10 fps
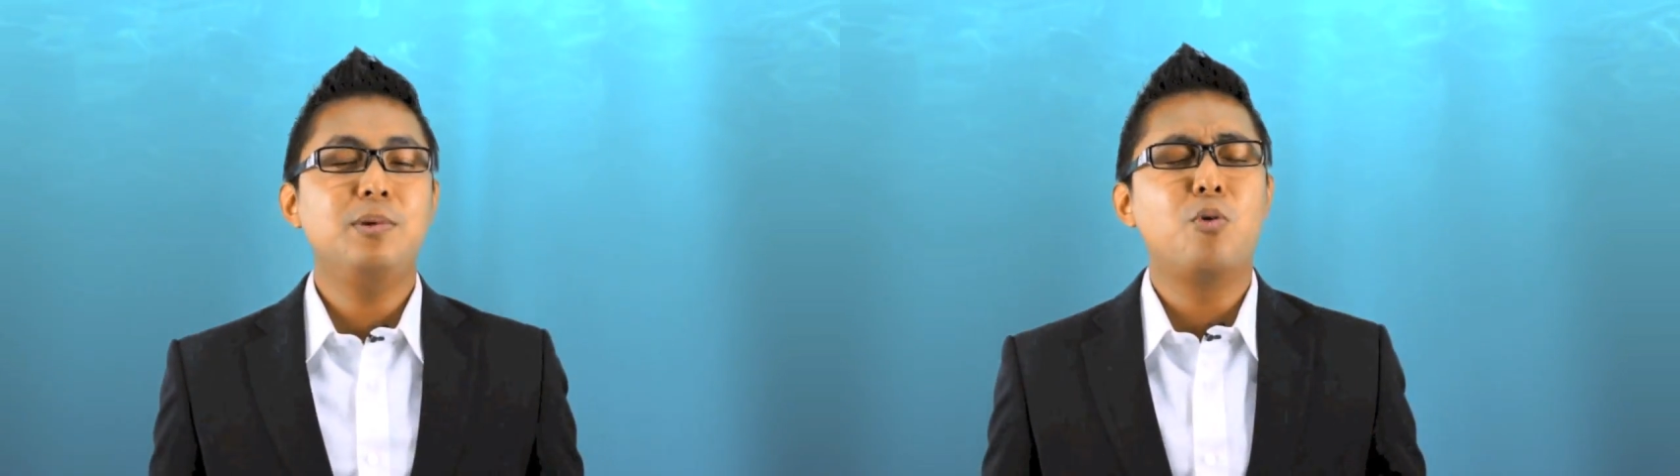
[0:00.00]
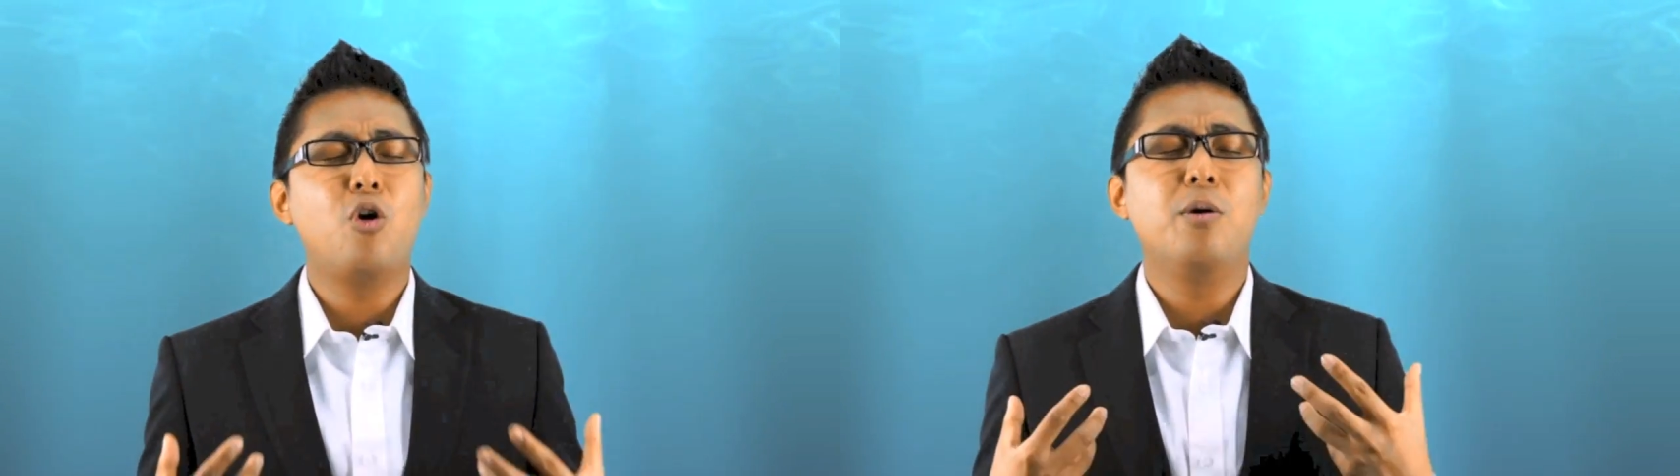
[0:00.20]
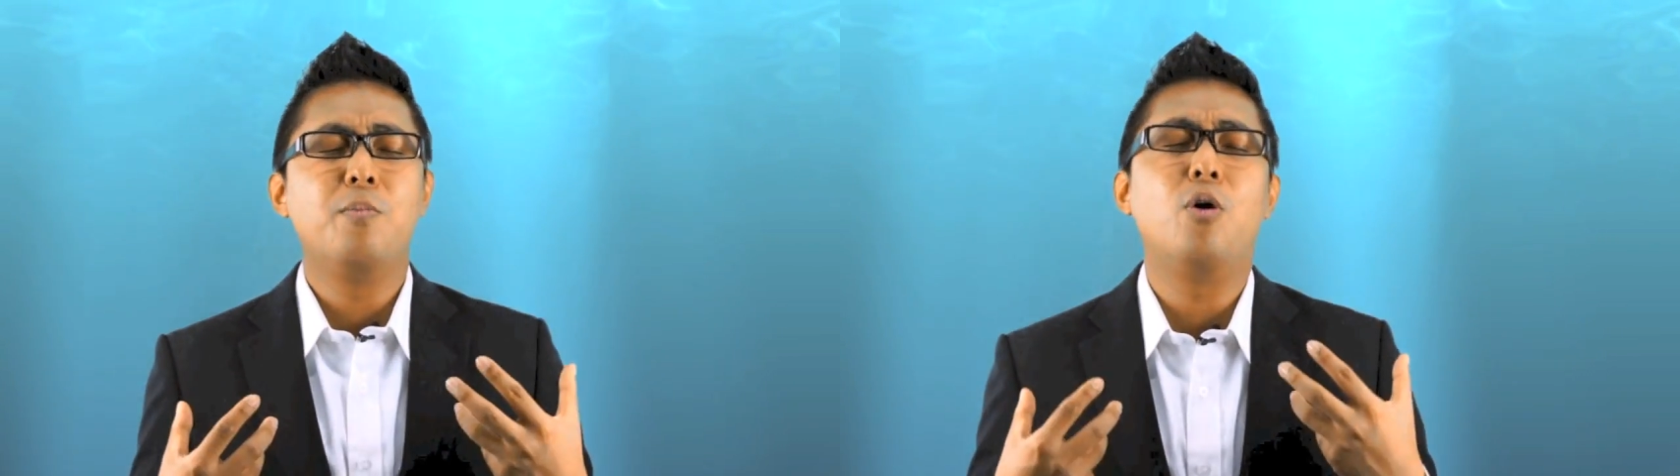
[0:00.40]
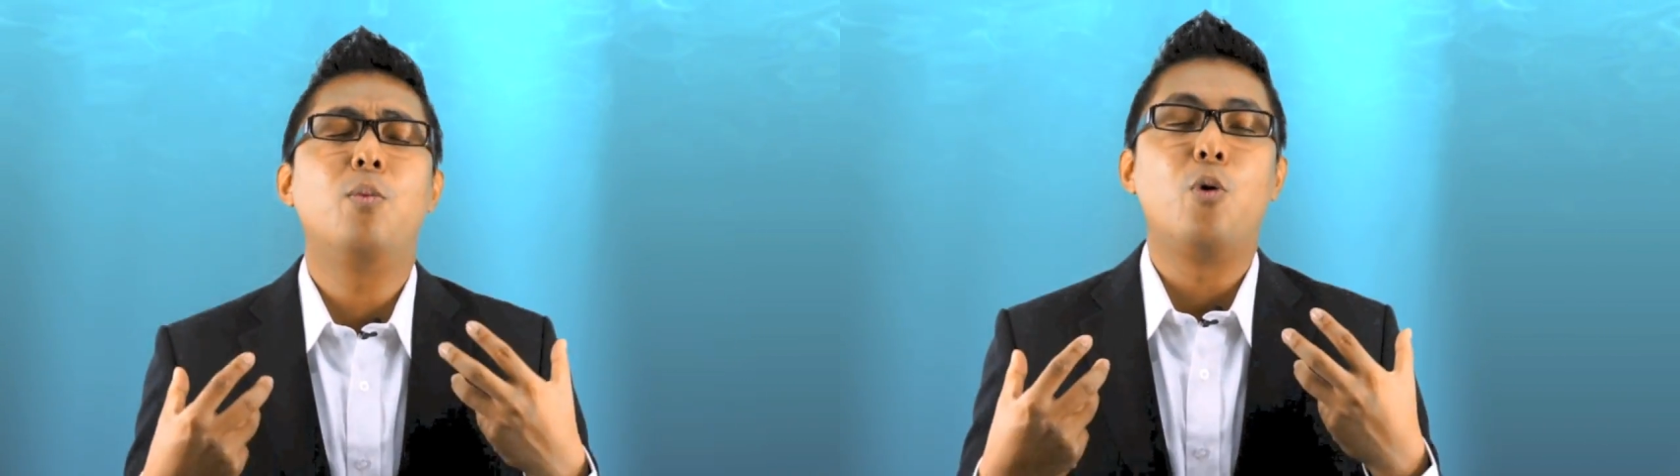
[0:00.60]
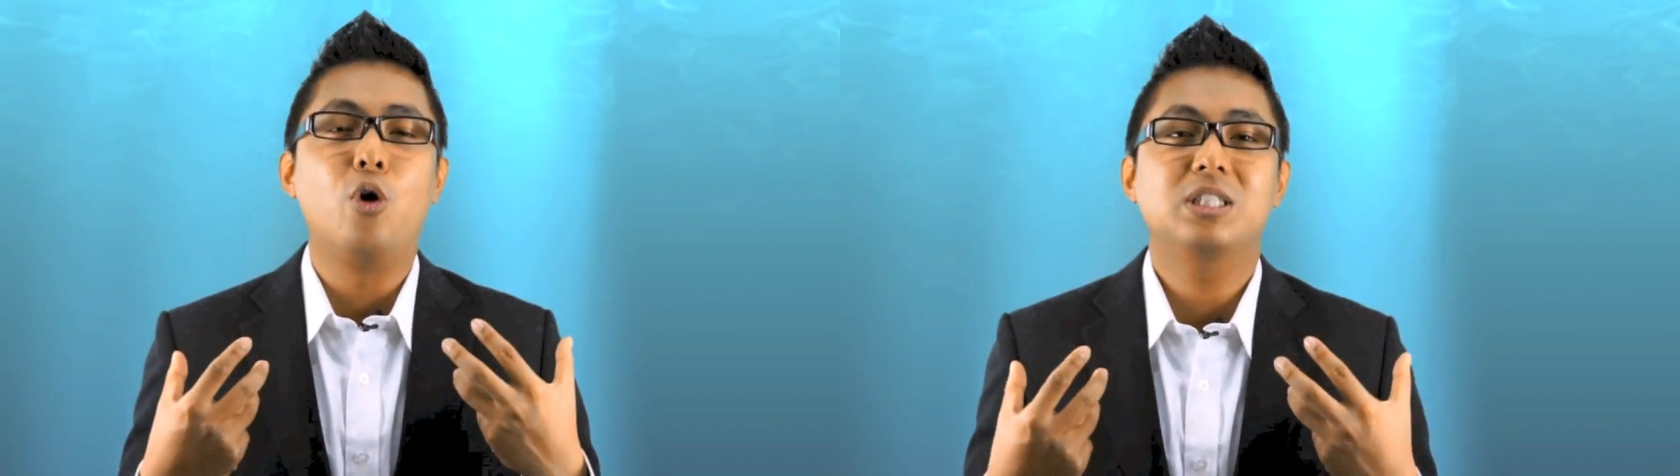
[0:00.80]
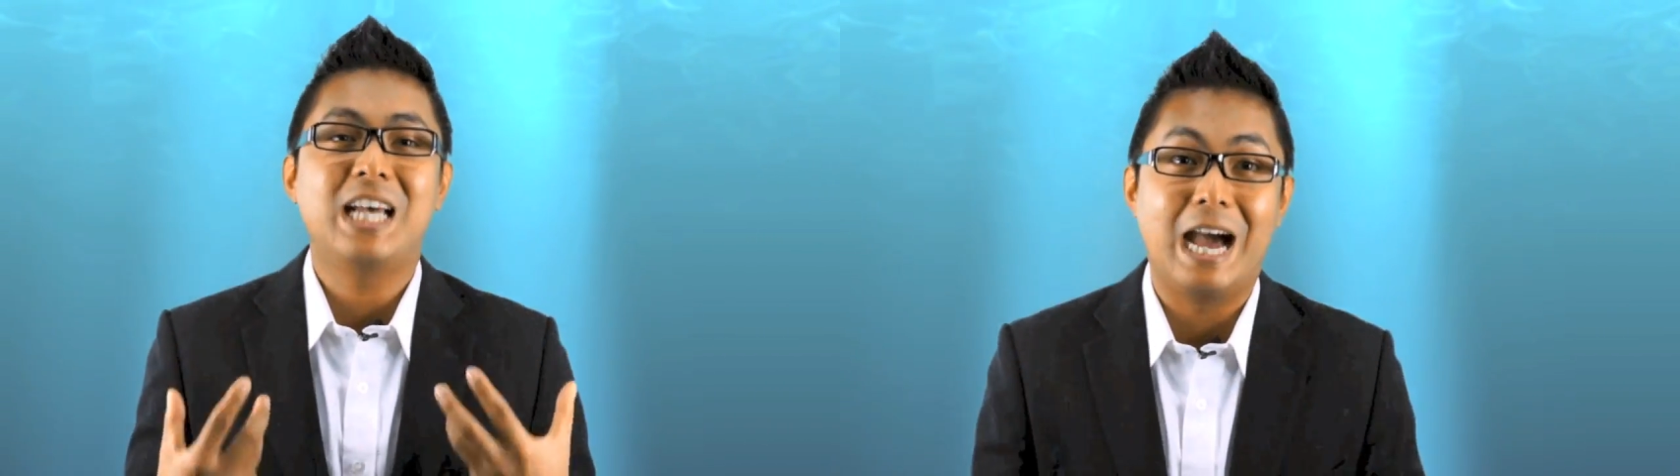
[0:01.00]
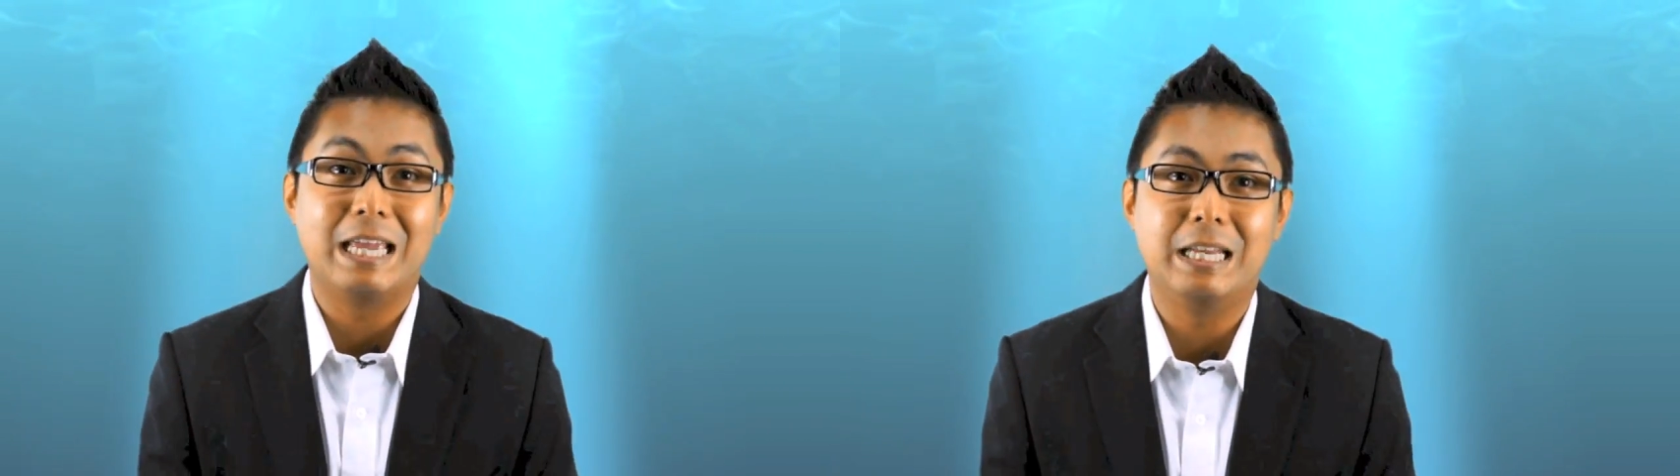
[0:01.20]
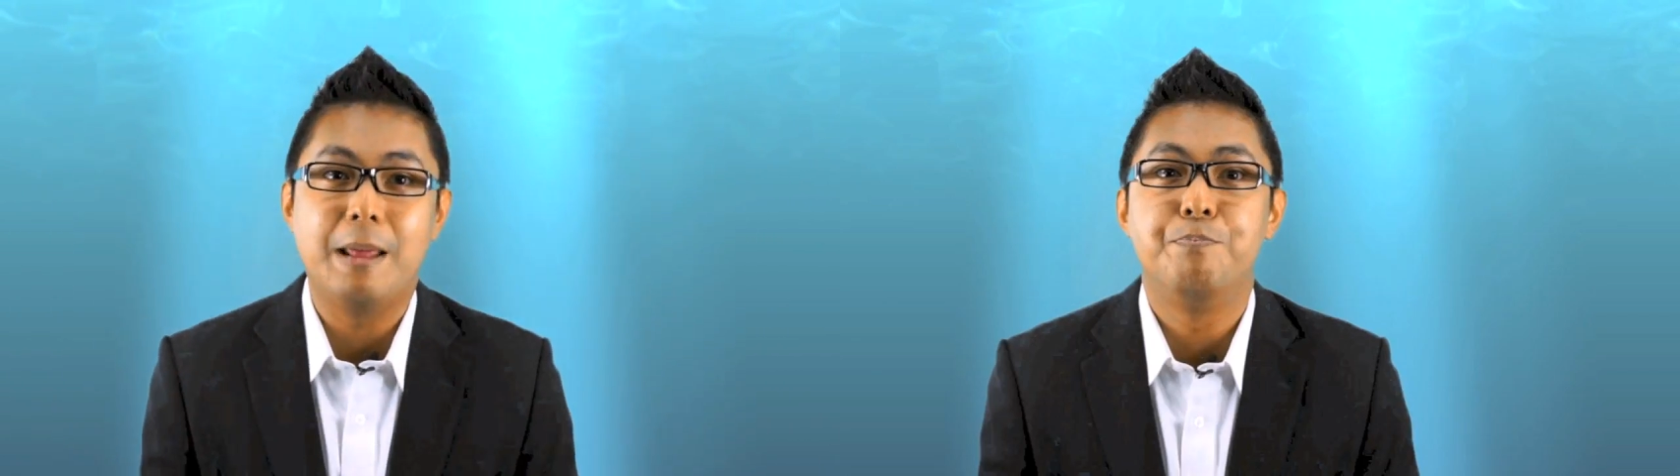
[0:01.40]
me more and more and more
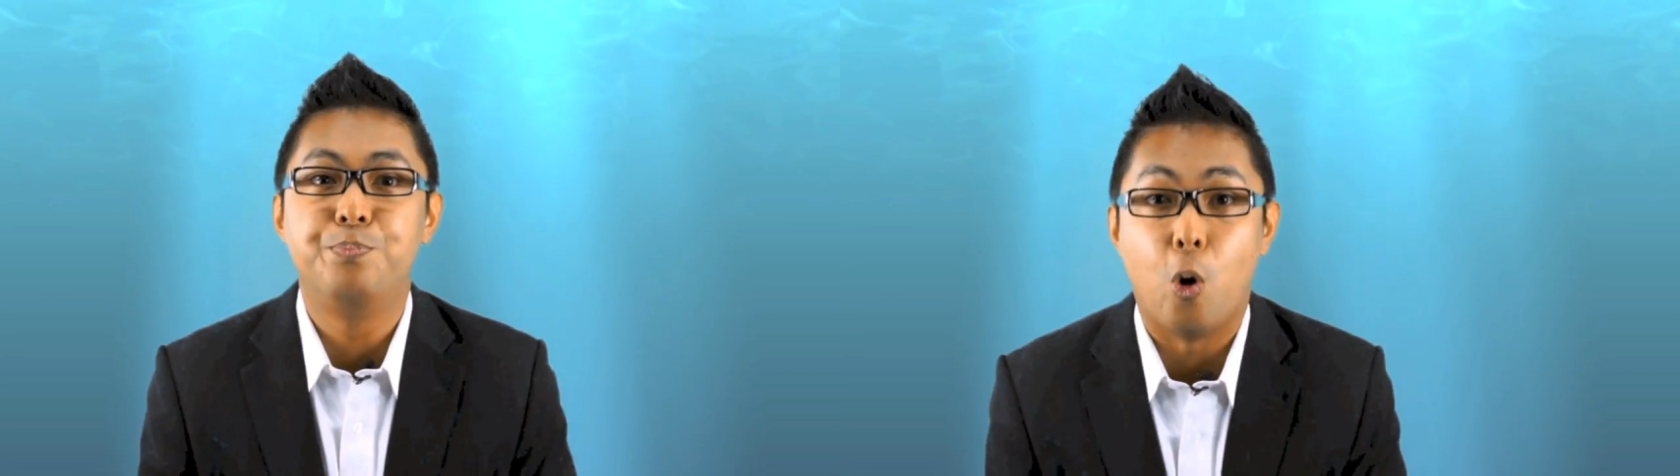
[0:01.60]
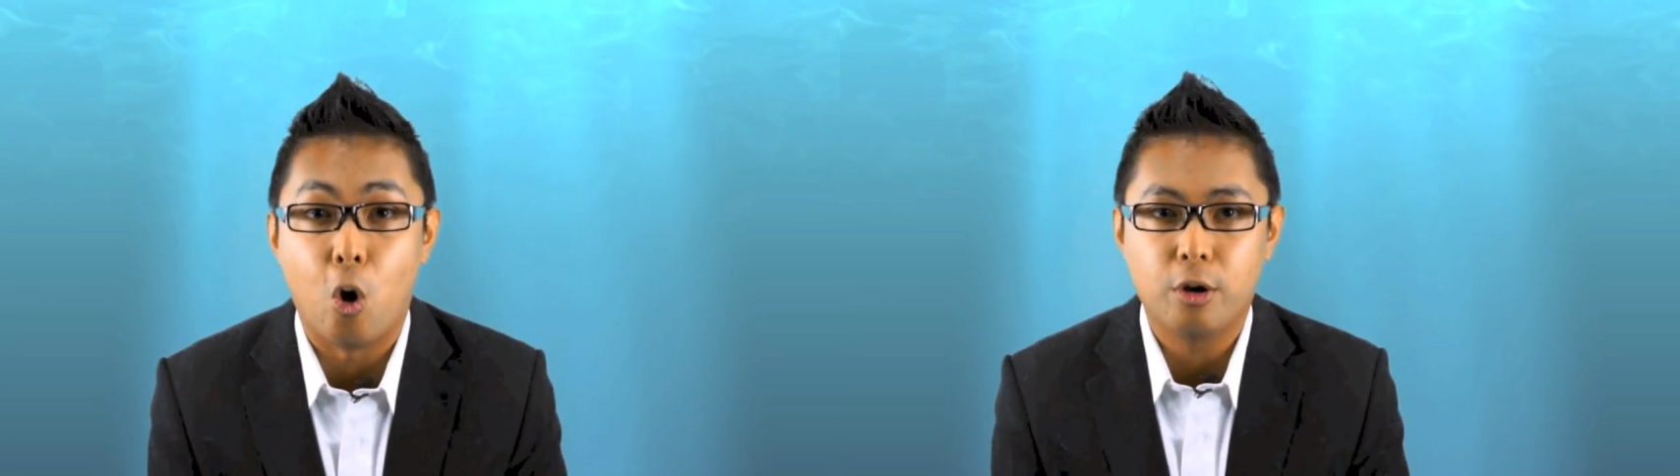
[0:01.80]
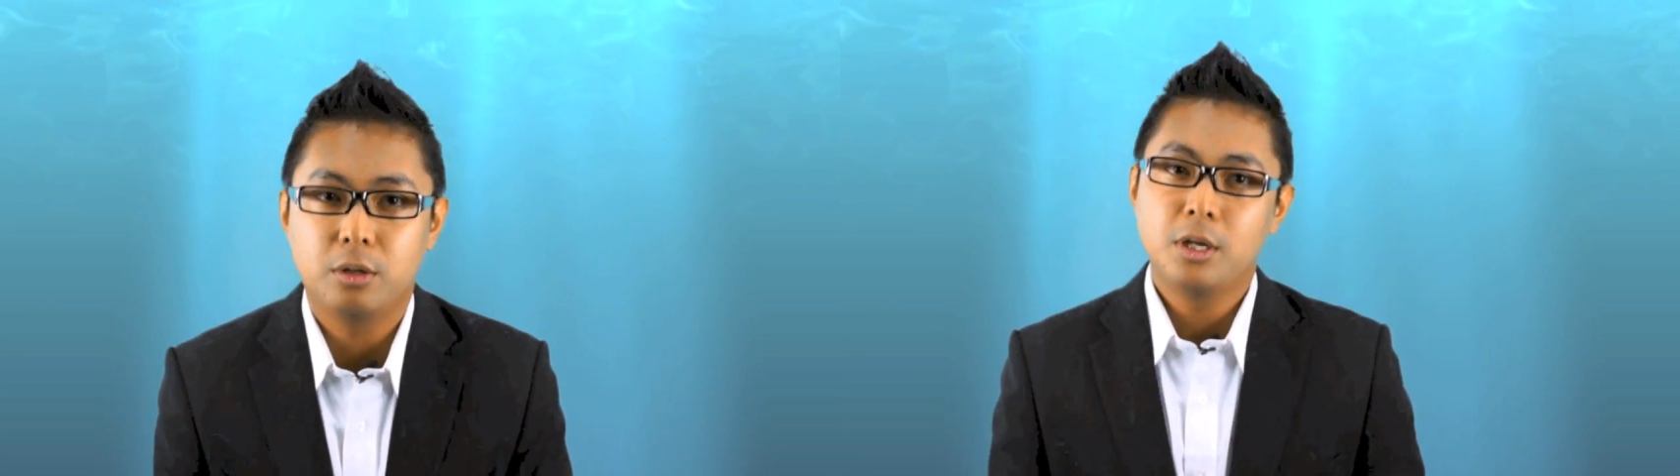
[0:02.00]
tired and bored.